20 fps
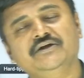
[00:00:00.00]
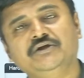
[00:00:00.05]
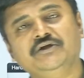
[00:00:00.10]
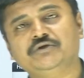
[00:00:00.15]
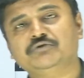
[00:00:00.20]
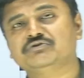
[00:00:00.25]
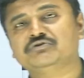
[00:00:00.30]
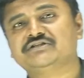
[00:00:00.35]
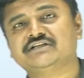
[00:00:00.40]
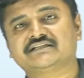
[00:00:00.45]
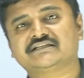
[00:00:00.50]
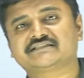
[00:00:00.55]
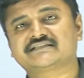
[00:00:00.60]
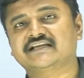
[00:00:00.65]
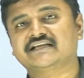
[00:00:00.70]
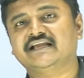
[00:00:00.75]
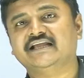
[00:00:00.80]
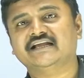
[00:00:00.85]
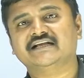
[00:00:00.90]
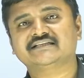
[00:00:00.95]
you just
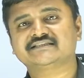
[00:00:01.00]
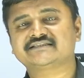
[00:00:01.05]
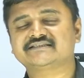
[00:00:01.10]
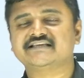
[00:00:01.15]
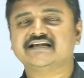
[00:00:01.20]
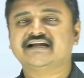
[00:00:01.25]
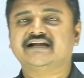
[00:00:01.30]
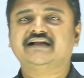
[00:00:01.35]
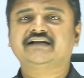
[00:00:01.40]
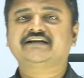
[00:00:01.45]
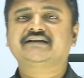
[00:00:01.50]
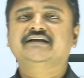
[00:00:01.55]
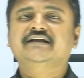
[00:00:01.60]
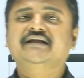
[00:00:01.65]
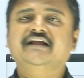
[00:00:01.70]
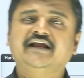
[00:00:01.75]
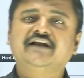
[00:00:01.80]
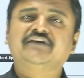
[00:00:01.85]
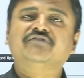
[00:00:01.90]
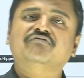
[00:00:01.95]
guess that
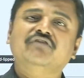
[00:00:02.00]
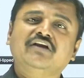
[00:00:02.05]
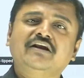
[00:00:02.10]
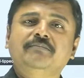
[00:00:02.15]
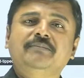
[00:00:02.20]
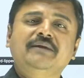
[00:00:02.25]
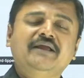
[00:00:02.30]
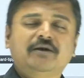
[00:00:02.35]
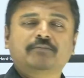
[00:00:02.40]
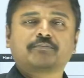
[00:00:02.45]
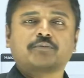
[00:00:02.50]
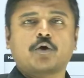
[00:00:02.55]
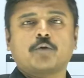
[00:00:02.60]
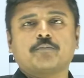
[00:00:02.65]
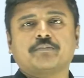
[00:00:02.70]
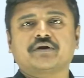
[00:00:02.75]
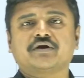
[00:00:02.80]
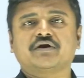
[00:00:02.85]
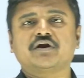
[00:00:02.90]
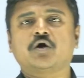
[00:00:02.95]
it will be a
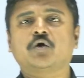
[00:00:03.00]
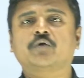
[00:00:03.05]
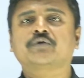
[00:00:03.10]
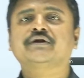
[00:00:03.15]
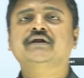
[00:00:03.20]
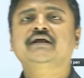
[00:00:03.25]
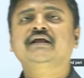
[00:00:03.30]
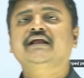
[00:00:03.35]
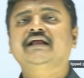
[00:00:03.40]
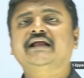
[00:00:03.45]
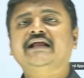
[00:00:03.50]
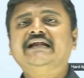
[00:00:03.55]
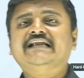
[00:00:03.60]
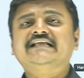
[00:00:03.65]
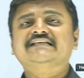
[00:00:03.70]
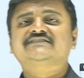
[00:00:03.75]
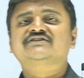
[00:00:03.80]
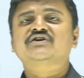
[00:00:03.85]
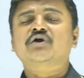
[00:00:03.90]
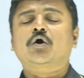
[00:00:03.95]
proper noun. It is
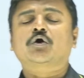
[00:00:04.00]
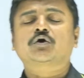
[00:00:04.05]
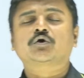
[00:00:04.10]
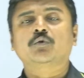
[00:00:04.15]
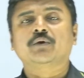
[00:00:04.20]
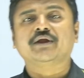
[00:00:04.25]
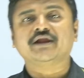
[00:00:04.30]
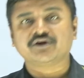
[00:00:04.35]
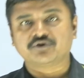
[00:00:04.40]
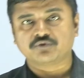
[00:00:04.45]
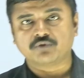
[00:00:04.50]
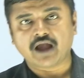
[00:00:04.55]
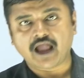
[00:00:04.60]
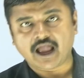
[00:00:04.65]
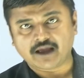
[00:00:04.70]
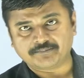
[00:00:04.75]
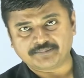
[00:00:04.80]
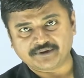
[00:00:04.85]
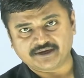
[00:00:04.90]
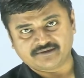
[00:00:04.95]
not going to
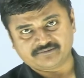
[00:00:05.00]
happen.